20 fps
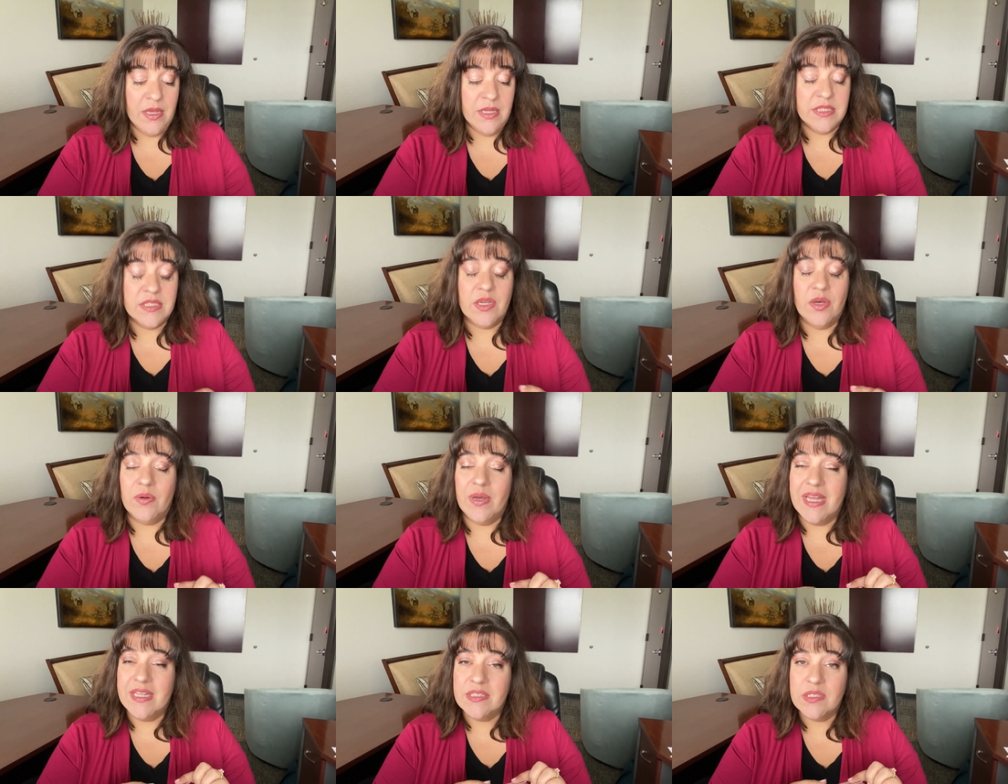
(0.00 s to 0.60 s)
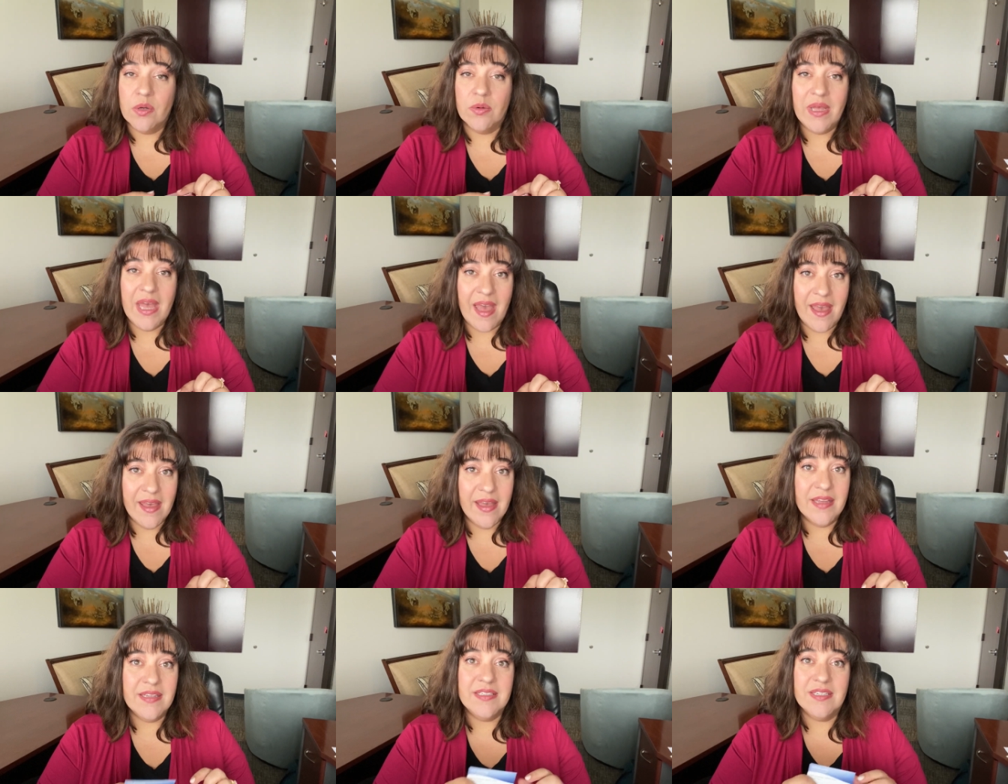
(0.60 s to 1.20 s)
So it's
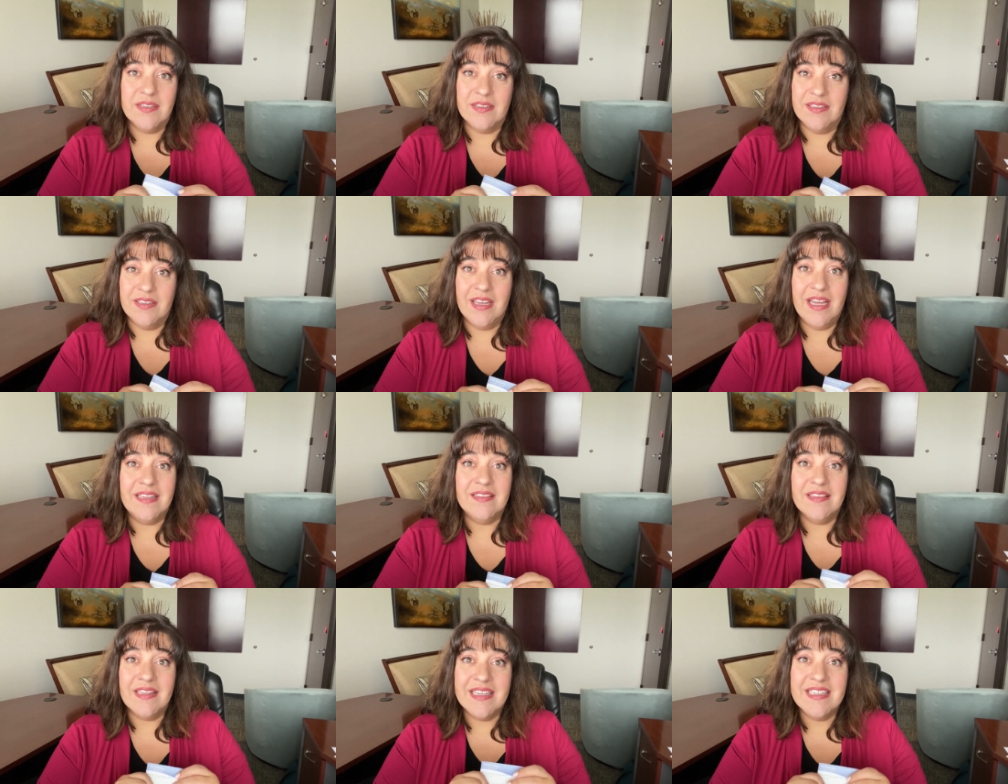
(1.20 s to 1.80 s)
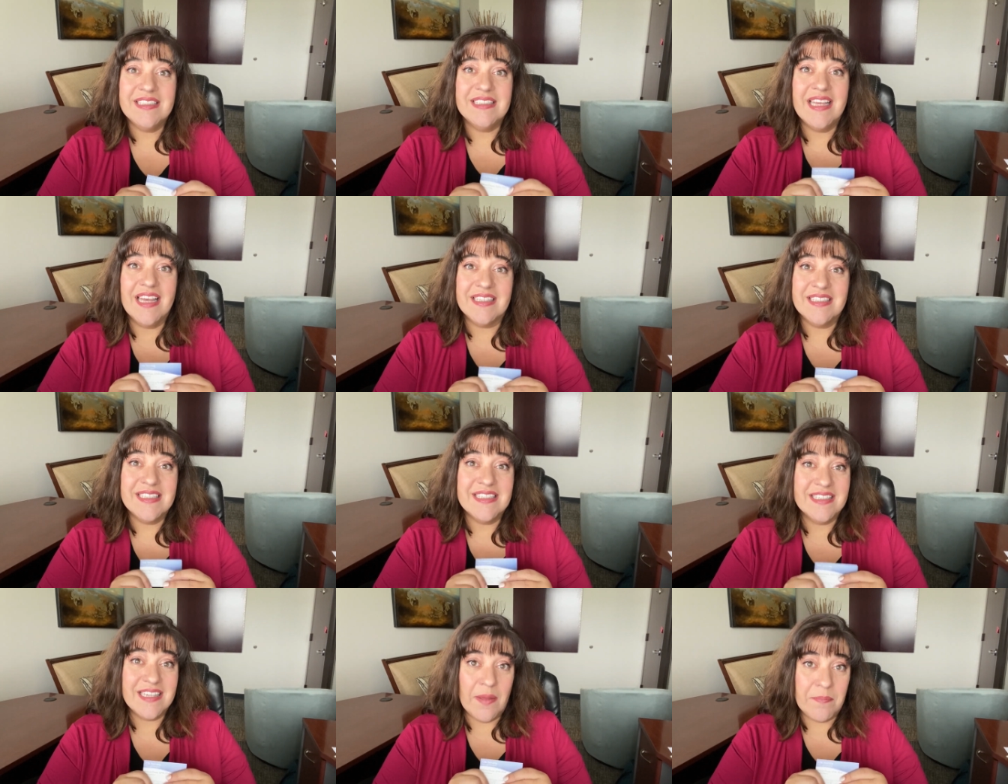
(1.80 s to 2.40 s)
okay to at least
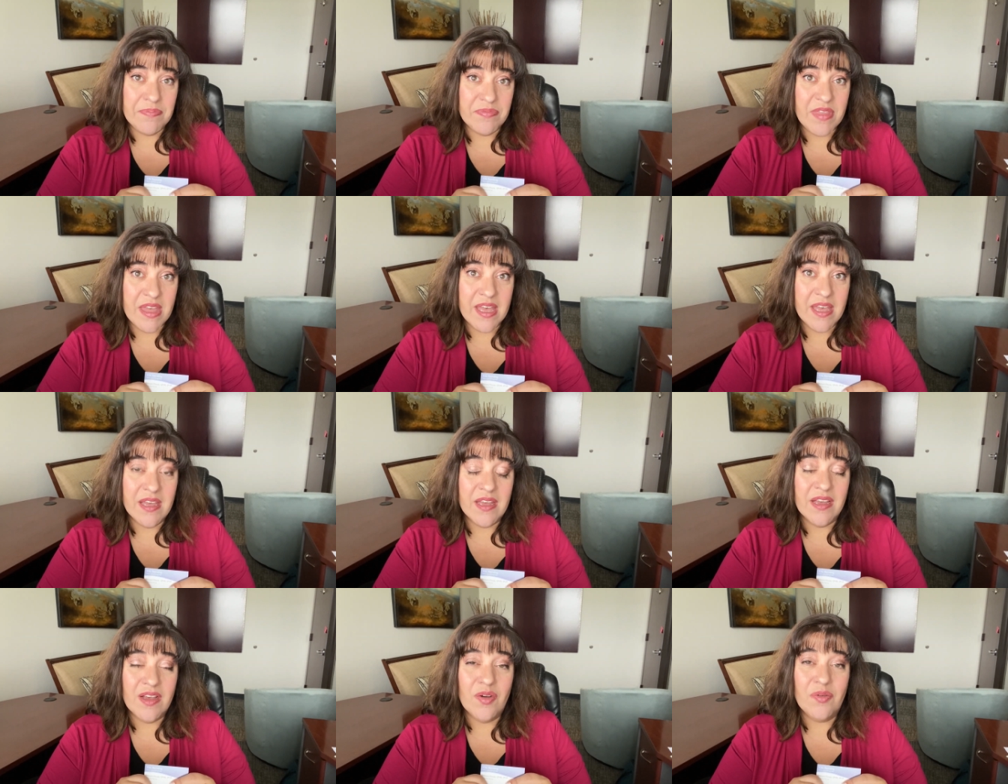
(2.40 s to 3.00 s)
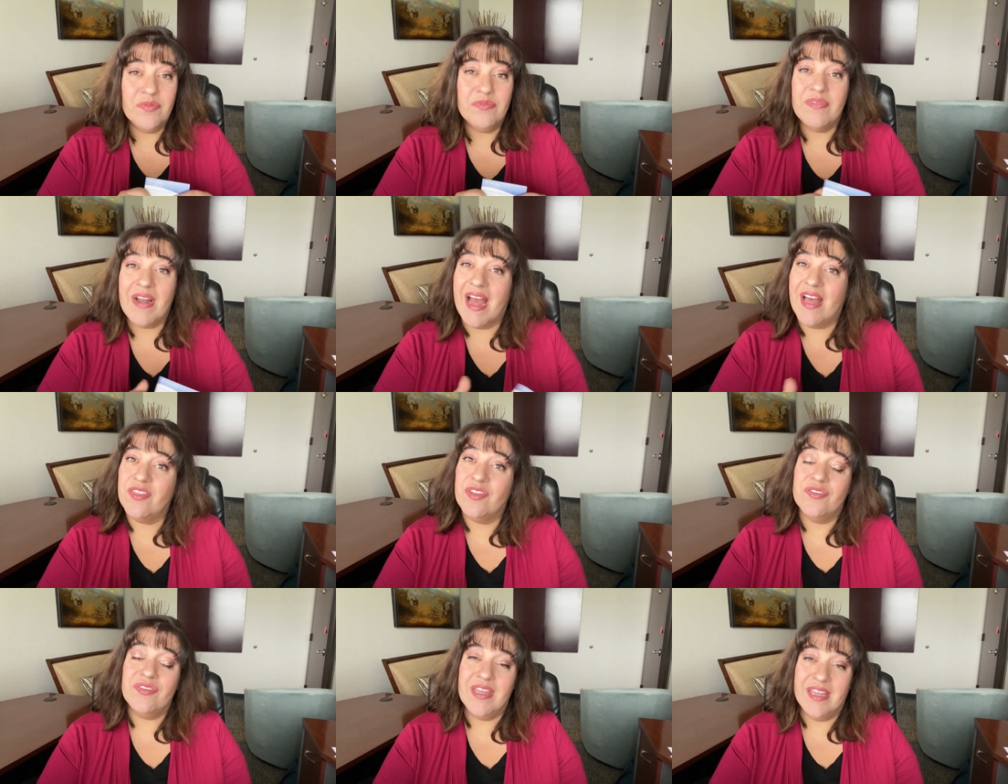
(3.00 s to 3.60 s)
get something
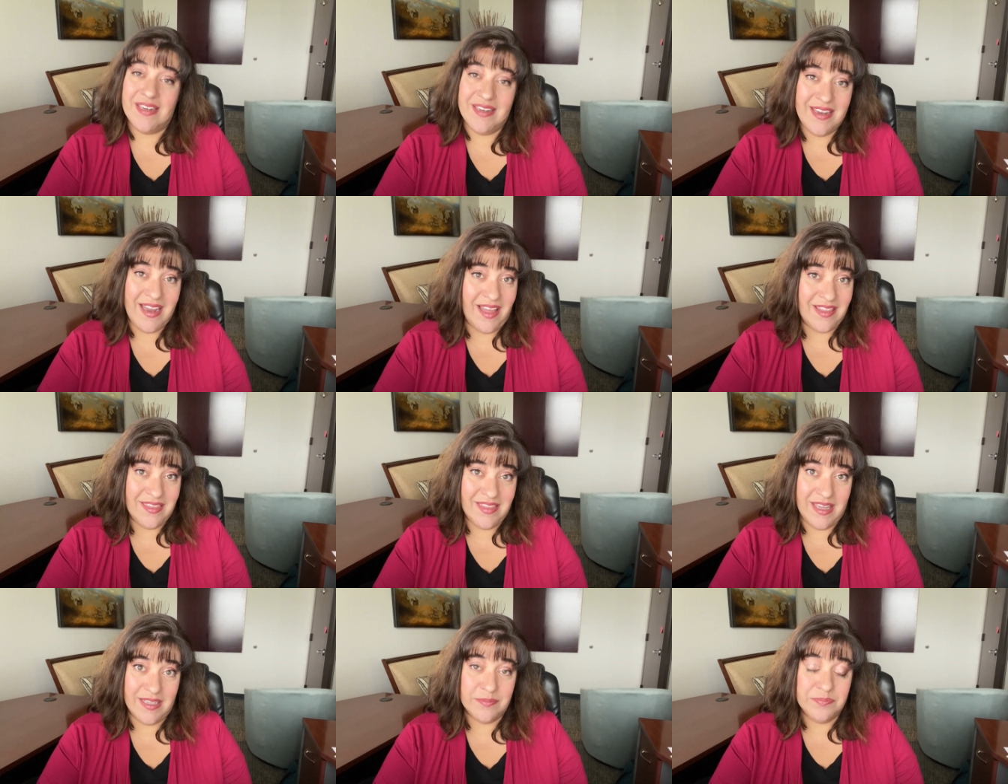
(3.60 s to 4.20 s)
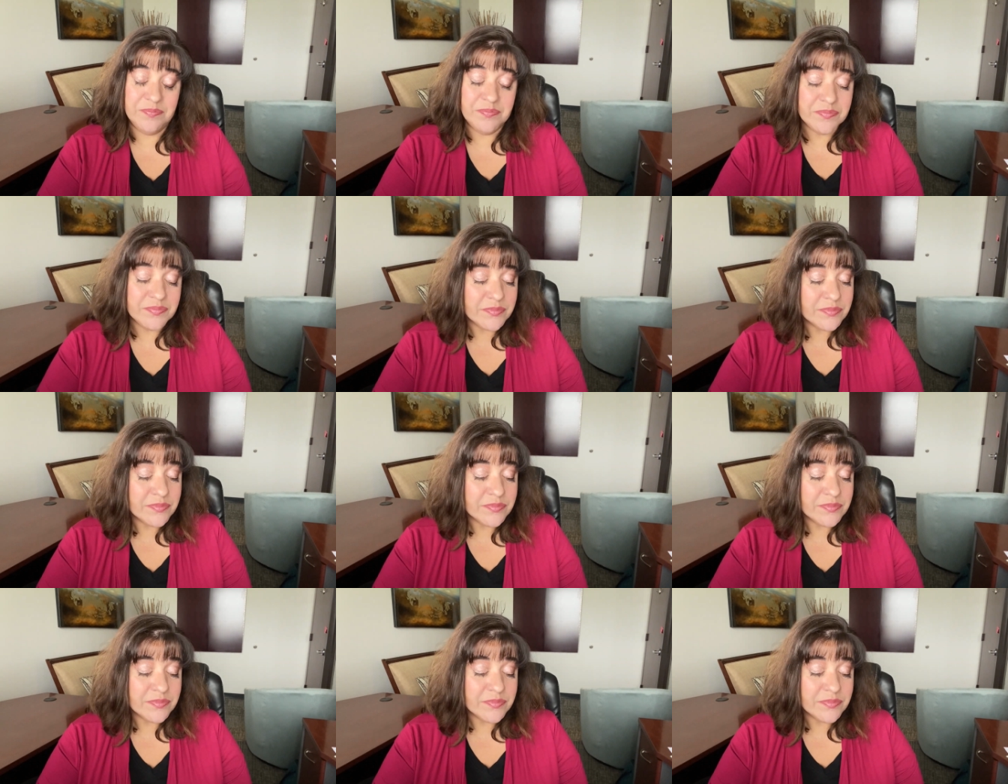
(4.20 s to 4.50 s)
rather than nothing.